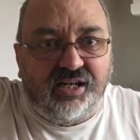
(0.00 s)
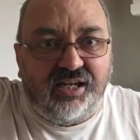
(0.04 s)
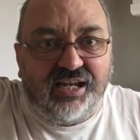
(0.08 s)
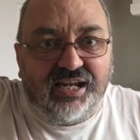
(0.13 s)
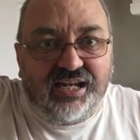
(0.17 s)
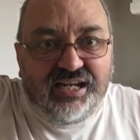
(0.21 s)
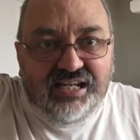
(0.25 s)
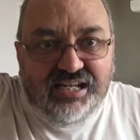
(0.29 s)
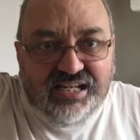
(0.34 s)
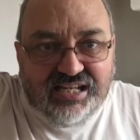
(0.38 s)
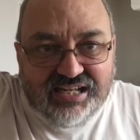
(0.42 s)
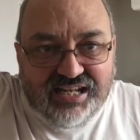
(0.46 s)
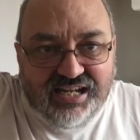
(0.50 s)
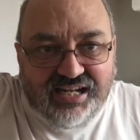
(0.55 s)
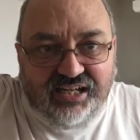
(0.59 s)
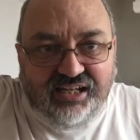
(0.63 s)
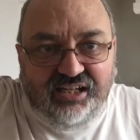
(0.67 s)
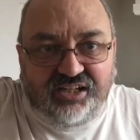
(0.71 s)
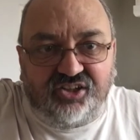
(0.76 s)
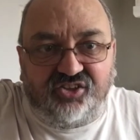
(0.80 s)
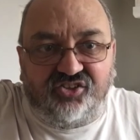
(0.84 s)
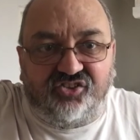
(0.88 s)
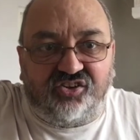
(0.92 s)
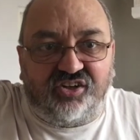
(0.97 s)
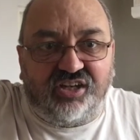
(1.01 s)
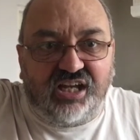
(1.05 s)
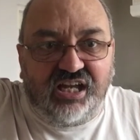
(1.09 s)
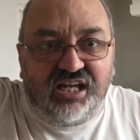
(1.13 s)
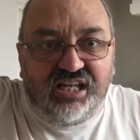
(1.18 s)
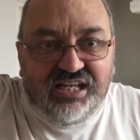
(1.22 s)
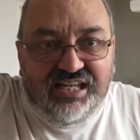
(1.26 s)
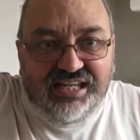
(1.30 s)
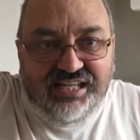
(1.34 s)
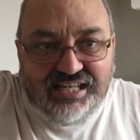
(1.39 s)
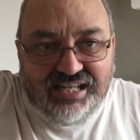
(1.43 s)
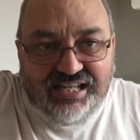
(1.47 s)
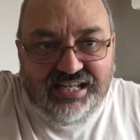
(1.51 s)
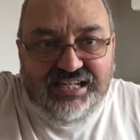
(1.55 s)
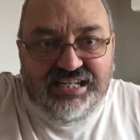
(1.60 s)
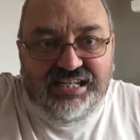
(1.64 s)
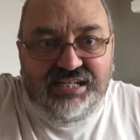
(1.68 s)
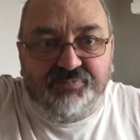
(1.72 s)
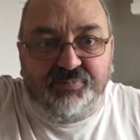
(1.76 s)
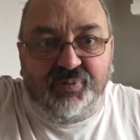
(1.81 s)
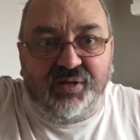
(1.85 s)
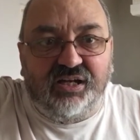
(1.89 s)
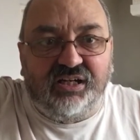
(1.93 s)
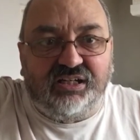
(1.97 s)
Elect a
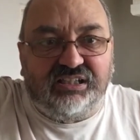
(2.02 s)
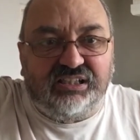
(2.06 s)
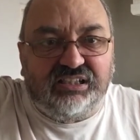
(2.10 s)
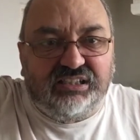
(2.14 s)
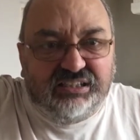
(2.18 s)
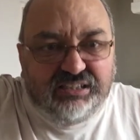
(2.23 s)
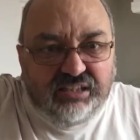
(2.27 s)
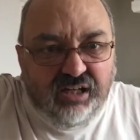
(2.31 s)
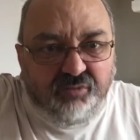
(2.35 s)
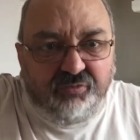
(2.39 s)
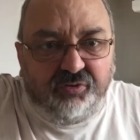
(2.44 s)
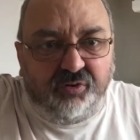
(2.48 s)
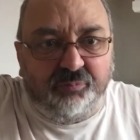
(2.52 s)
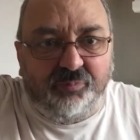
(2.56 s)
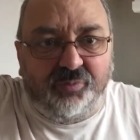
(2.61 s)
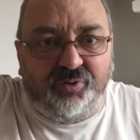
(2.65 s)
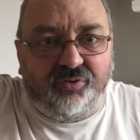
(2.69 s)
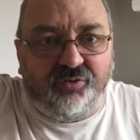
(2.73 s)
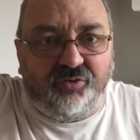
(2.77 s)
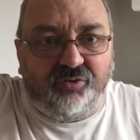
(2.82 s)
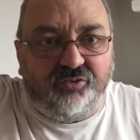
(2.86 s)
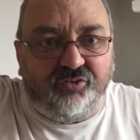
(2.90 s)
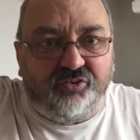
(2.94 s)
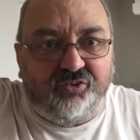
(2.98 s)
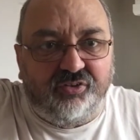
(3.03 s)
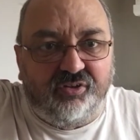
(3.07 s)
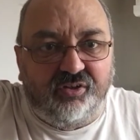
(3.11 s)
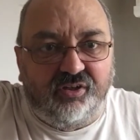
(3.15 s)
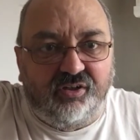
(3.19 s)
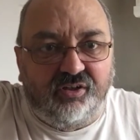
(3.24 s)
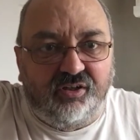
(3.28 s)
Labour government.